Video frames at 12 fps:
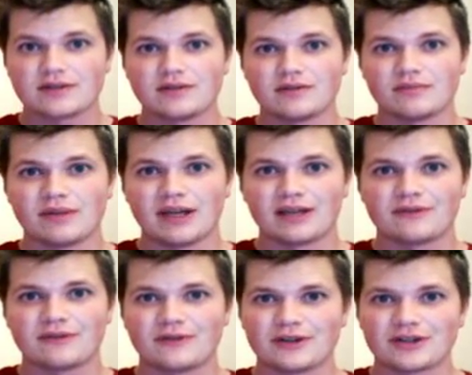to make
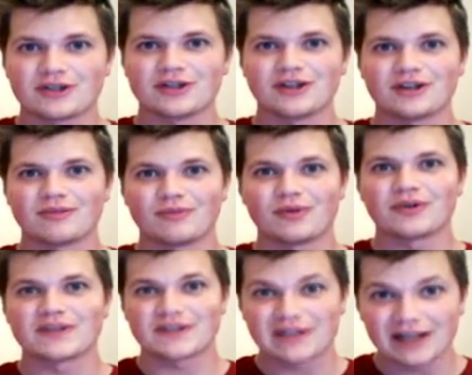fishing more
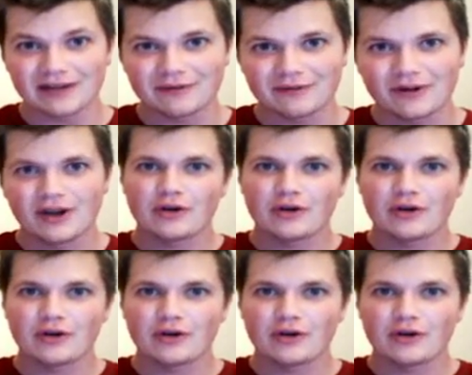safe.